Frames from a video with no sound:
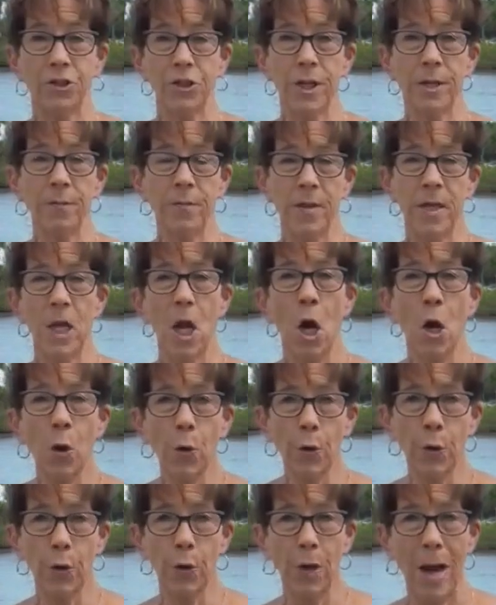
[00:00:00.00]
Jim, the
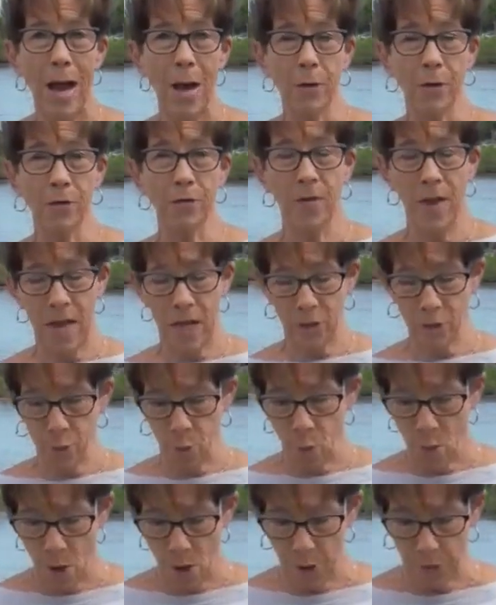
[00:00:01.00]
owner out of
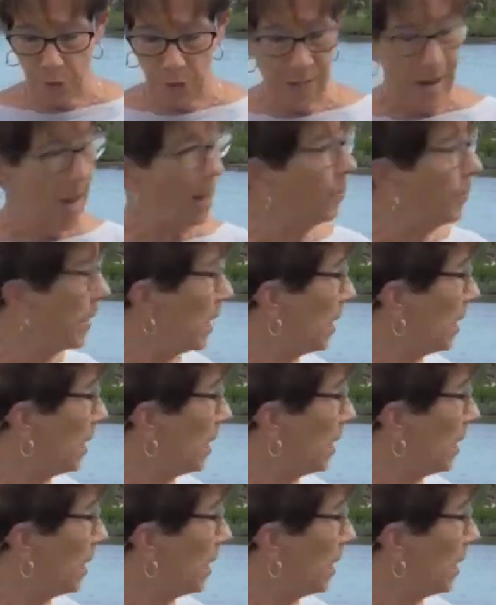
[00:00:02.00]
Edgewater got